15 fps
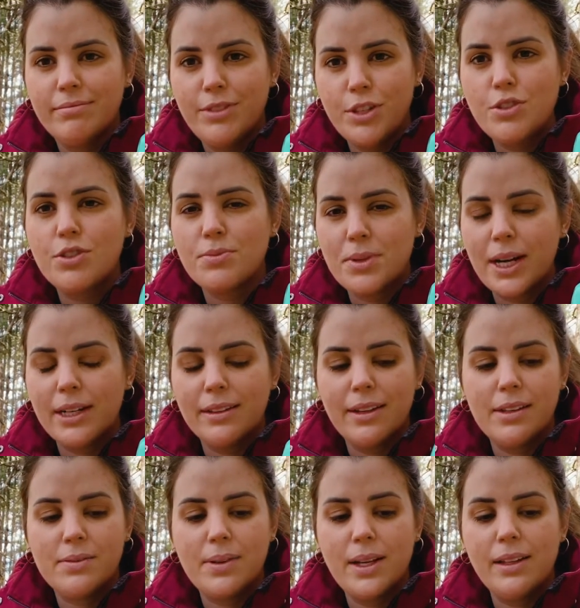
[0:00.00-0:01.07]
YouTube channel
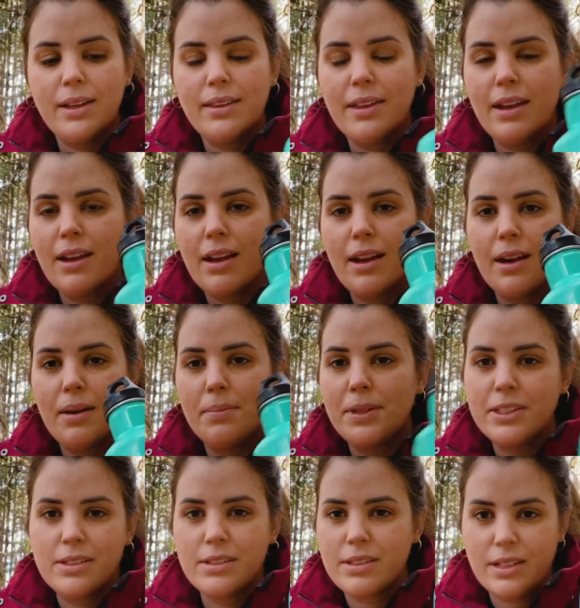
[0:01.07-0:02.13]
as well, I think, but
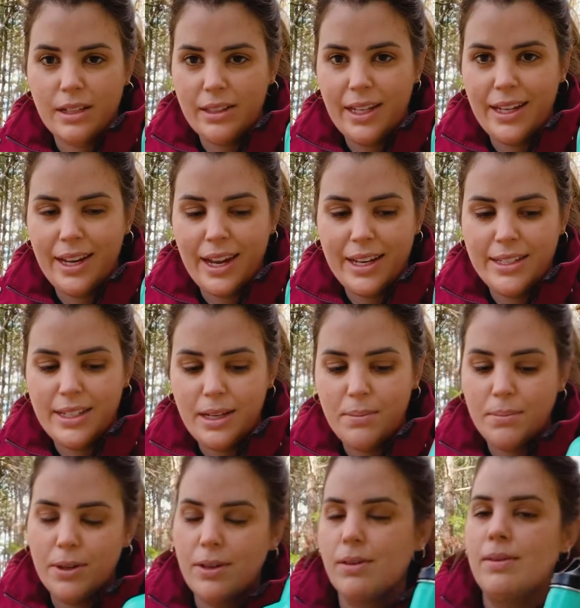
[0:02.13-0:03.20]
it's just a clean canteen
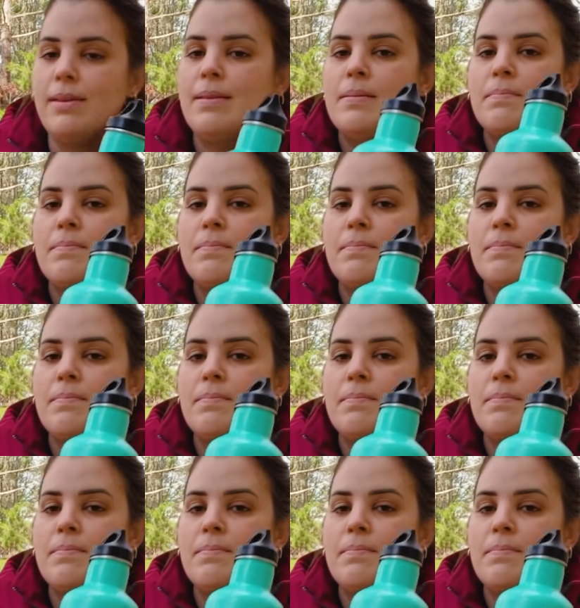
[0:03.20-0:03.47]
bottle.